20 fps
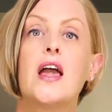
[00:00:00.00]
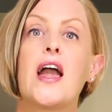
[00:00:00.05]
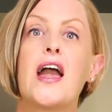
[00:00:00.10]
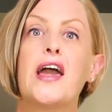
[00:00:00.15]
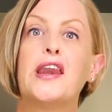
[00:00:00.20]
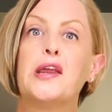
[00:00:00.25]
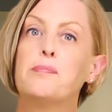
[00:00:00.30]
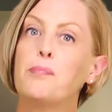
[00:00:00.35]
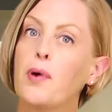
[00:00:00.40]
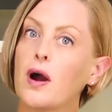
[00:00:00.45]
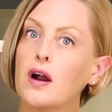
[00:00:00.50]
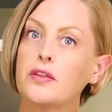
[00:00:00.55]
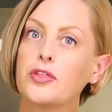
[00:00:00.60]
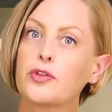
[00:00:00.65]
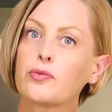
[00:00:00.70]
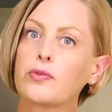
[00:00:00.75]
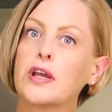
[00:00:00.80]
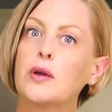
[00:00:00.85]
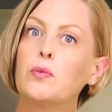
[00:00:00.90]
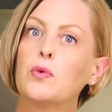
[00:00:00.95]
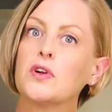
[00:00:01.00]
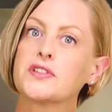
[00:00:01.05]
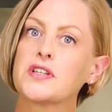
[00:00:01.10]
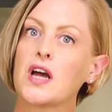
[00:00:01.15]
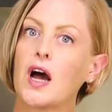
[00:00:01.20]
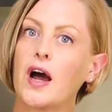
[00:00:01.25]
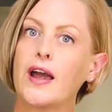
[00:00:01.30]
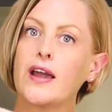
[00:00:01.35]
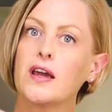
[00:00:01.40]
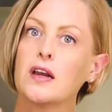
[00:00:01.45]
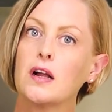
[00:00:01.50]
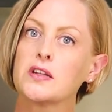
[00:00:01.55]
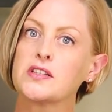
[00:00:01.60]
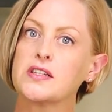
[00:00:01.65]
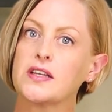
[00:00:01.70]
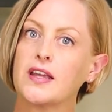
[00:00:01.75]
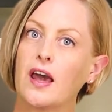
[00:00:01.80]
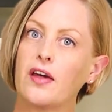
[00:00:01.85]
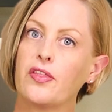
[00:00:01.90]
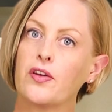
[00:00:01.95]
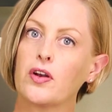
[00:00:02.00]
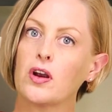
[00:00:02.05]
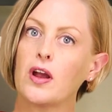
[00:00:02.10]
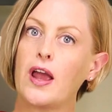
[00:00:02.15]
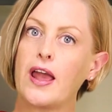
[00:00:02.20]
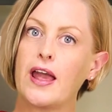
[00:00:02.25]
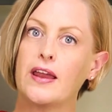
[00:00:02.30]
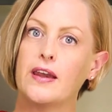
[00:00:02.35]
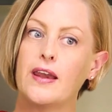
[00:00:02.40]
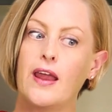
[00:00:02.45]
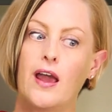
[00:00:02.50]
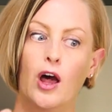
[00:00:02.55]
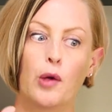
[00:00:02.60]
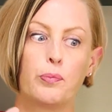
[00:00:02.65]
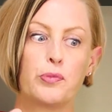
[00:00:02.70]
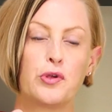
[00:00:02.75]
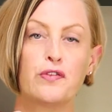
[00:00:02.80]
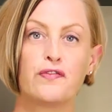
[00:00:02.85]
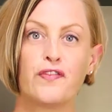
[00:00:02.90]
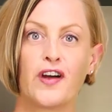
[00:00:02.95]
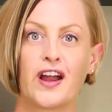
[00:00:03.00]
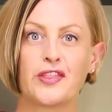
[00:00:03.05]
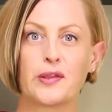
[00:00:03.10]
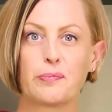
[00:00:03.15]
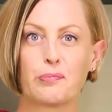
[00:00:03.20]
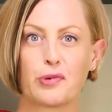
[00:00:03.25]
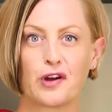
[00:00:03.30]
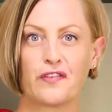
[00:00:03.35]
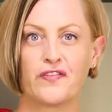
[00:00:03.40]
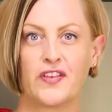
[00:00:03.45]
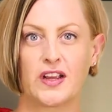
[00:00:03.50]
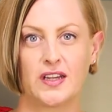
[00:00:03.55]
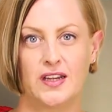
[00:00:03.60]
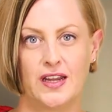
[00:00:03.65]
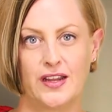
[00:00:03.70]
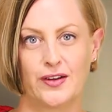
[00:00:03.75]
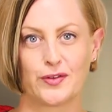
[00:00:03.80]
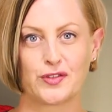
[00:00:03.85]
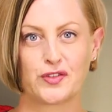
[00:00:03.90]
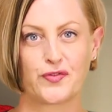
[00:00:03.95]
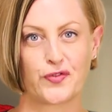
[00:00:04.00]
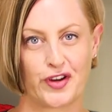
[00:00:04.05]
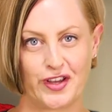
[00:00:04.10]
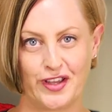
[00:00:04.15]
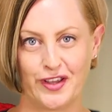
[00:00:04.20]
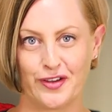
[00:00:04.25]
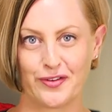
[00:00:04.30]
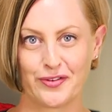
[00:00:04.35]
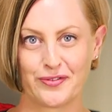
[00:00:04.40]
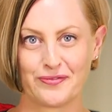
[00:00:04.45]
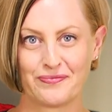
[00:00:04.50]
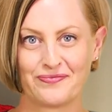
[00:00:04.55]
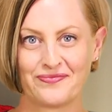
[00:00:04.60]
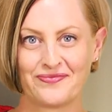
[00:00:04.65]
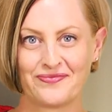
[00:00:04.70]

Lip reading: And in part 3, we'll tie it all together and help you find the perfect needles for you.